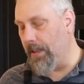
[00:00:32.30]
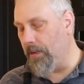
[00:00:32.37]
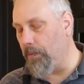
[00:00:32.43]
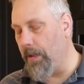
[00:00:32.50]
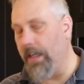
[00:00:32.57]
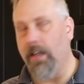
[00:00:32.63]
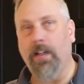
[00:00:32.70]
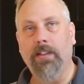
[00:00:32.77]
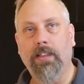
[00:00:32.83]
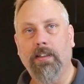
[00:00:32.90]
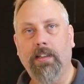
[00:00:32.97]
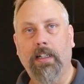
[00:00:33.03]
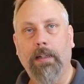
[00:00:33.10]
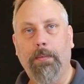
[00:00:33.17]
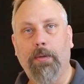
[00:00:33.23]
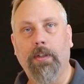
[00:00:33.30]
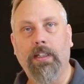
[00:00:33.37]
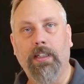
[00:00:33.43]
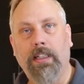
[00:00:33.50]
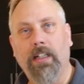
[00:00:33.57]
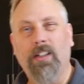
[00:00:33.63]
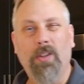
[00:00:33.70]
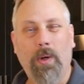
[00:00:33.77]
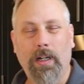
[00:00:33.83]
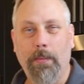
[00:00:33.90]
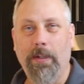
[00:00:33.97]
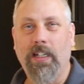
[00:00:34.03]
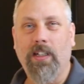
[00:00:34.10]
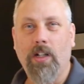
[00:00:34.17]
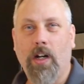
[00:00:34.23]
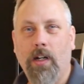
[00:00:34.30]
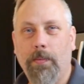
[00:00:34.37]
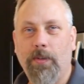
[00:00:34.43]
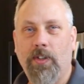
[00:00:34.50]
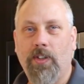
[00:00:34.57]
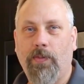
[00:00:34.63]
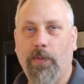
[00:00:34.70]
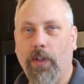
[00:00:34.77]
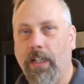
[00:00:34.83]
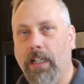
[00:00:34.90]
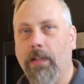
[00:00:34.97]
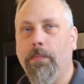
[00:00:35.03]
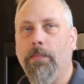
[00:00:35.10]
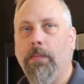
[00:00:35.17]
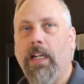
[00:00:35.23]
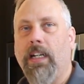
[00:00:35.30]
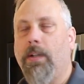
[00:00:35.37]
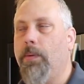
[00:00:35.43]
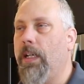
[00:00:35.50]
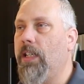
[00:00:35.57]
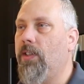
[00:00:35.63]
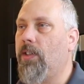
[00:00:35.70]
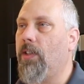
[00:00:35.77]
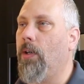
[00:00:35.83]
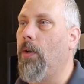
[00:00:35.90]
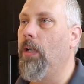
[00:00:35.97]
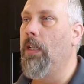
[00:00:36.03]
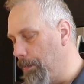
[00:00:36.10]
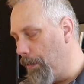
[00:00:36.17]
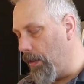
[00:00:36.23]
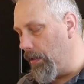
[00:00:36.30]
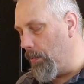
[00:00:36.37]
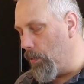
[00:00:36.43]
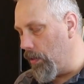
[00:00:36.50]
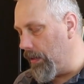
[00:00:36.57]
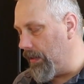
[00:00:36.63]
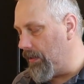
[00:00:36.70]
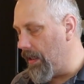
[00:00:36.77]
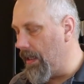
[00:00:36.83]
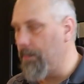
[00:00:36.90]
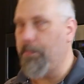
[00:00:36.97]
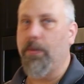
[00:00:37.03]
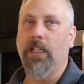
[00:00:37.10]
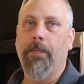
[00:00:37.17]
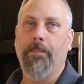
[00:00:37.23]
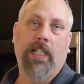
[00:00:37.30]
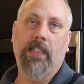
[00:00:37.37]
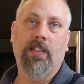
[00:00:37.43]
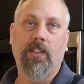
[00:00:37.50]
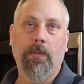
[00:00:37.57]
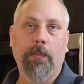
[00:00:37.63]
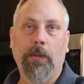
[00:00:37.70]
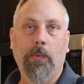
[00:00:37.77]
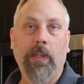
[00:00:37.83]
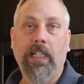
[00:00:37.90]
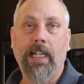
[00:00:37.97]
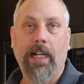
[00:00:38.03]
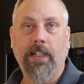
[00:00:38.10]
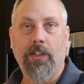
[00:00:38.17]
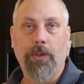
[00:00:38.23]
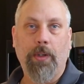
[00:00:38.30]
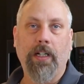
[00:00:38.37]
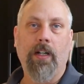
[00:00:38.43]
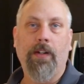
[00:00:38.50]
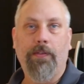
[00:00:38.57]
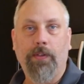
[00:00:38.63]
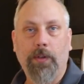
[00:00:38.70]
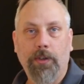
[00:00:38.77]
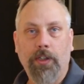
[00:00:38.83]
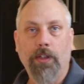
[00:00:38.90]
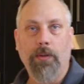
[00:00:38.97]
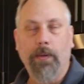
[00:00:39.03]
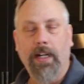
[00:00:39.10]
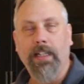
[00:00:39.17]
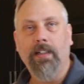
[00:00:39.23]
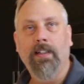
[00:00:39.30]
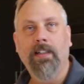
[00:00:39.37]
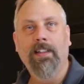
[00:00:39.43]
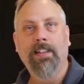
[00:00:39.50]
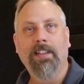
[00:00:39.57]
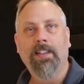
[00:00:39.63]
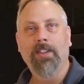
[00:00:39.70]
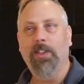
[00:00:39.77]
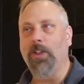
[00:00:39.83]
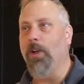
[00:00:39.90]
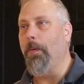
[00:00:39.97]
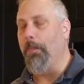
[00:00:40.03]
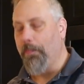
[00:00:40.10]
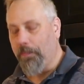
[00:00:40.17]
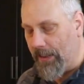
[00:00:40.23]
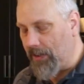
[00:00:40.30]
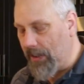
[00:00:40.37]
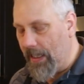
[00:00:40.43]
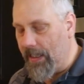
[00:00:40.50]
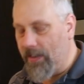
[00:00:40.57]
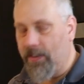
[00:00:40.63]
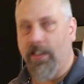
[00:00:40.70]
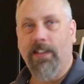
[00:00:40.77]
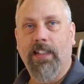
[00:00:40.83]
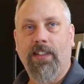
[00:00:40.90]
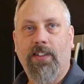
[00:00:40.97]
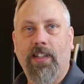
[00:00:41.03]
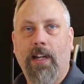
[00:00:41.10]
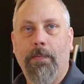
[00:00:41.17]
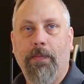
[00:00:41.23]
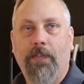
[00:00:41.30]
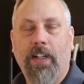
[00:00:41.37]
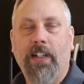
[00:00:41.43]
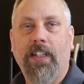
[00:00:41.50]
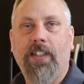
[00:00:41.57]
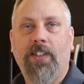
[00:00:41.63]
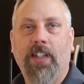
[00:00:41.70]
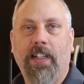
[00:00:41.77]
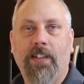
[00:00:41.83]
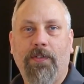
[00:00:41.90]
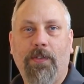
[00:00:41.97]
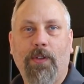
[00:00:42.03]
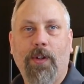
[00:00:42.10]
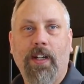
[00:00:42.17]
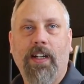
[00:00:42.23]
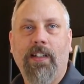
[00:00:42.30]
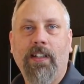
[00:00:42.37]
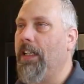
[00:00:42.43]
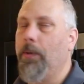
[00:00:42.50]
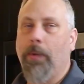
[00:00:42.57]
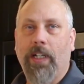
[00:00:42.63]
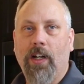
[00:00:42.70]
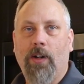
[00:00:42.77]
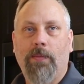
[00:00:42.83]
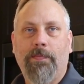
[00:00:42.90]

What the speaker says: and the red onion that I put in here. Quite a bit of carbs for him anyway, so he probably won't eat that, but that doesn't mean we can't enjoy our food too, right? So let's get into this. I'm very excited for it. Here we go.